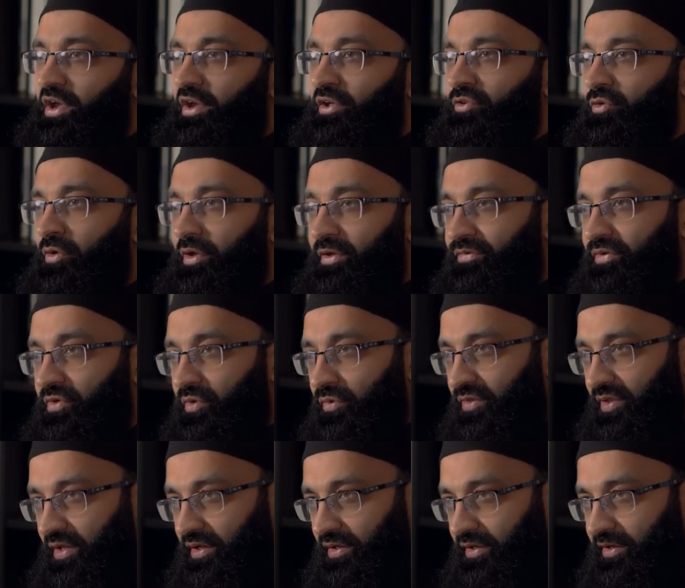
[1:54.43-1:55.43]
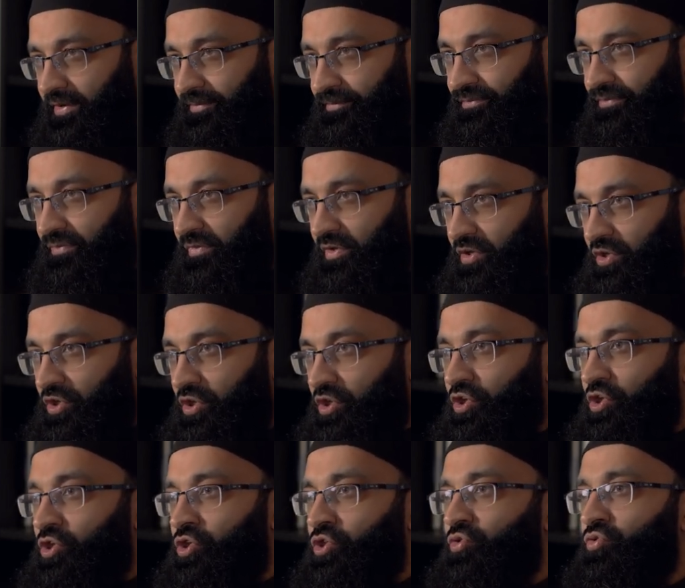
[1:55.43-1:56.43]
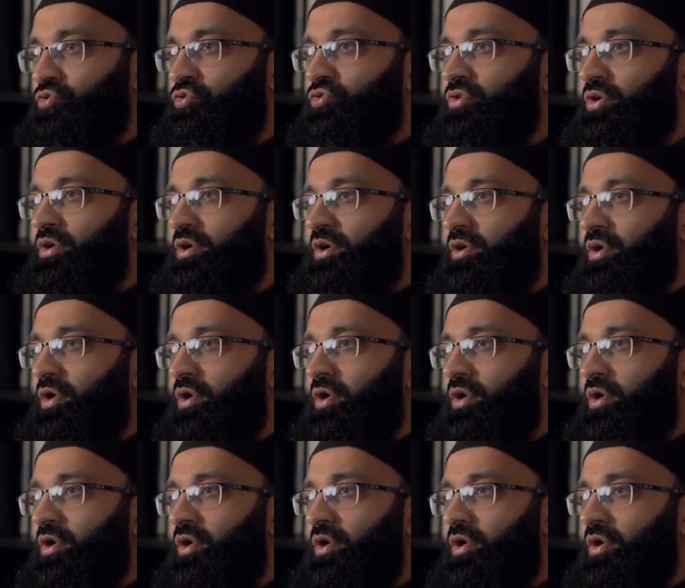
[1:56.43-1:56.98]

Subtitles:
So if you think you